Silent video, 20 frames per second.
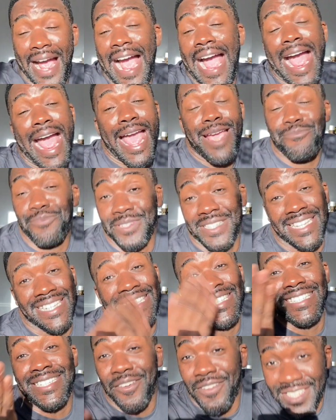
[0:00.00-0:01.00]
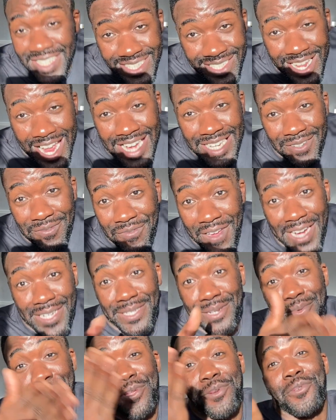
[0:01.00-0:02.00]
I wasn't the deciding
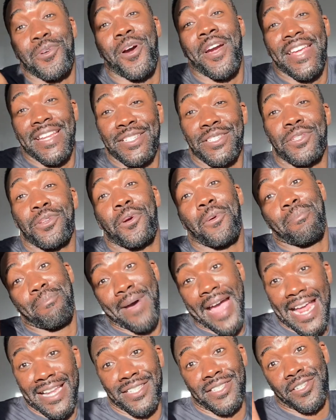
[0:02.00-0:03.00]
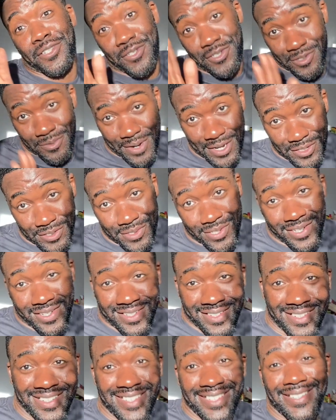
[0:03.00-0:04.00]
factor when you got into your bad situation.
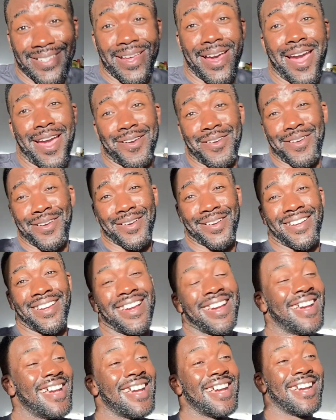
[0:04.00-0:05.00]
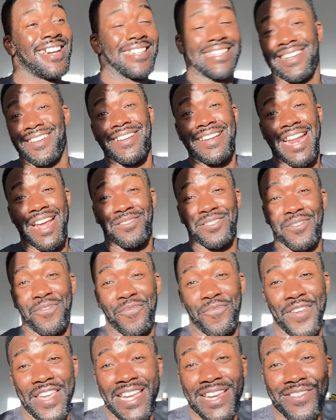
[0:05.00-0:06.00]
You're going to have to
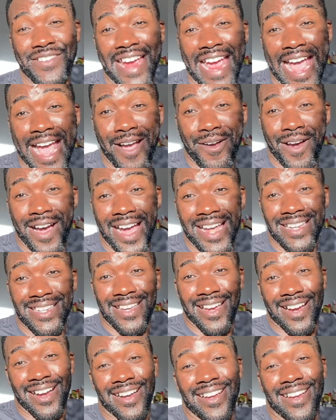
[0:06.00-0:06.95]
figure it out, aren't you?